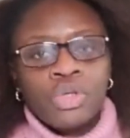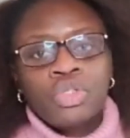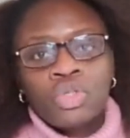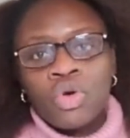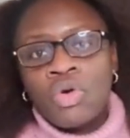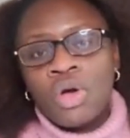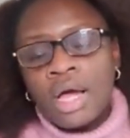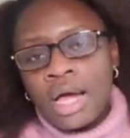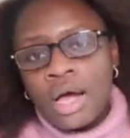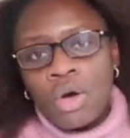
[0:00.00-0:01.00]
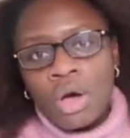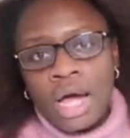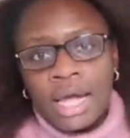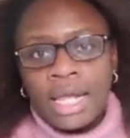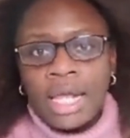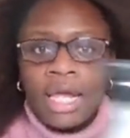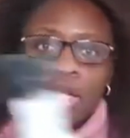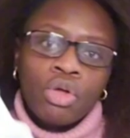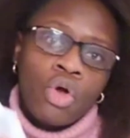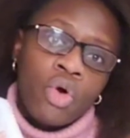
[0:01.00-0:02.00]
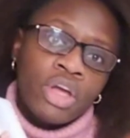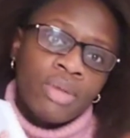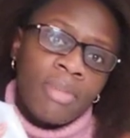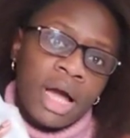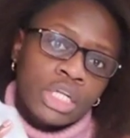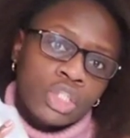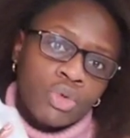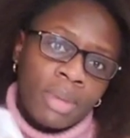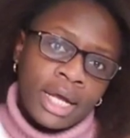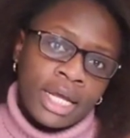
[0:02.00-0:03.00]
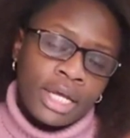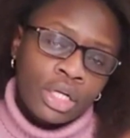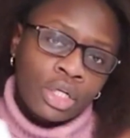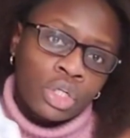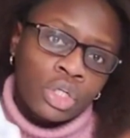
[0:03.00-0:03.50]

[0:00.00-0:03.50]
So again, going back to my